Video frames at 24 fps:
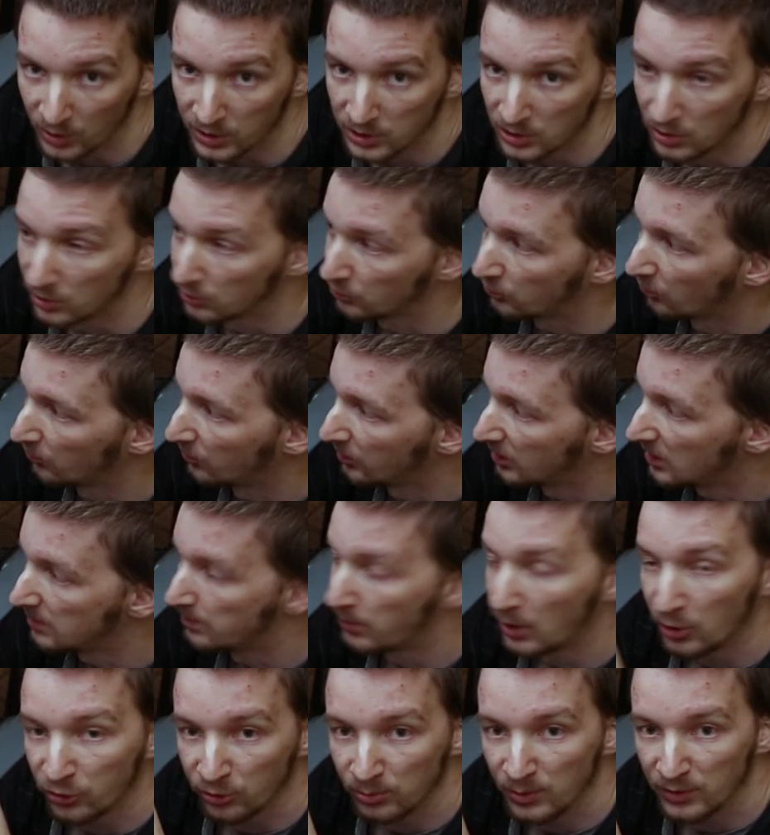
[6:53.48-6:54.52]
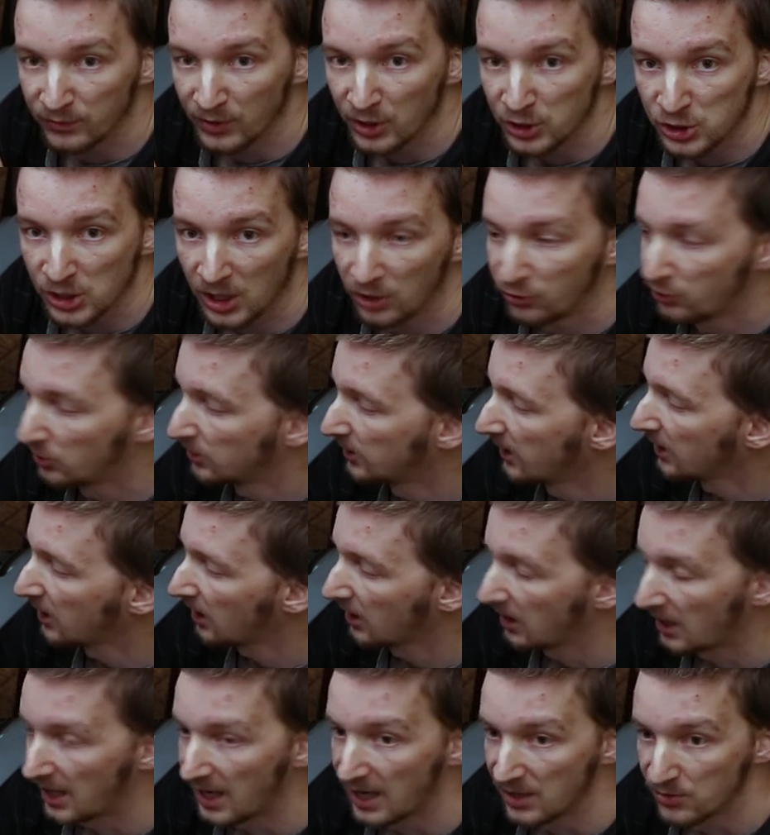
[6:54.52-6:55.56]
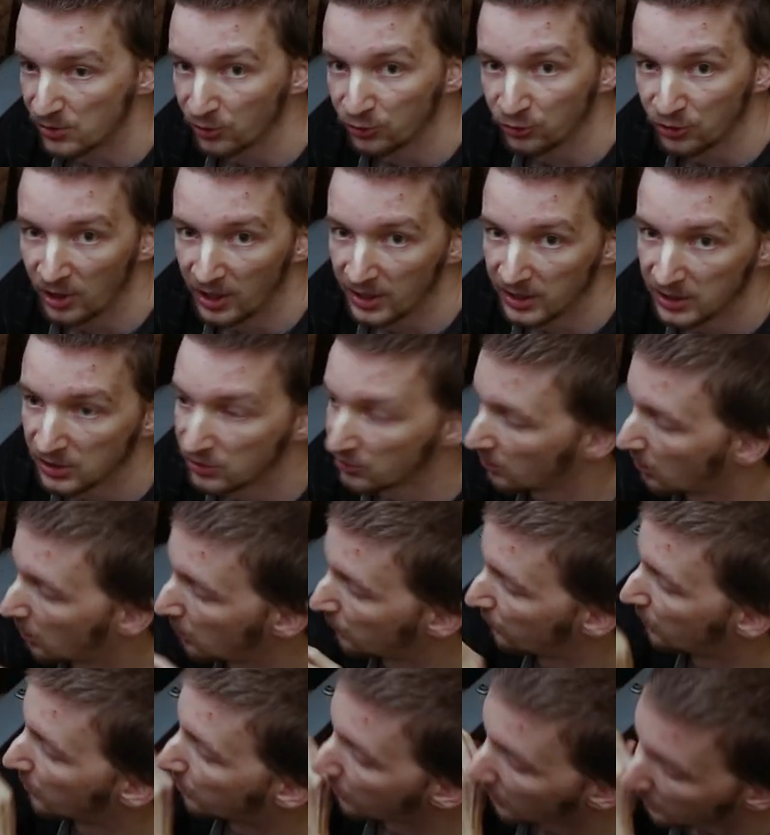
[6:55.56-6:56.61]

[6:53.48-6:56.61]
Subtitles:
point onto the bottom of our chassis leg and the side of the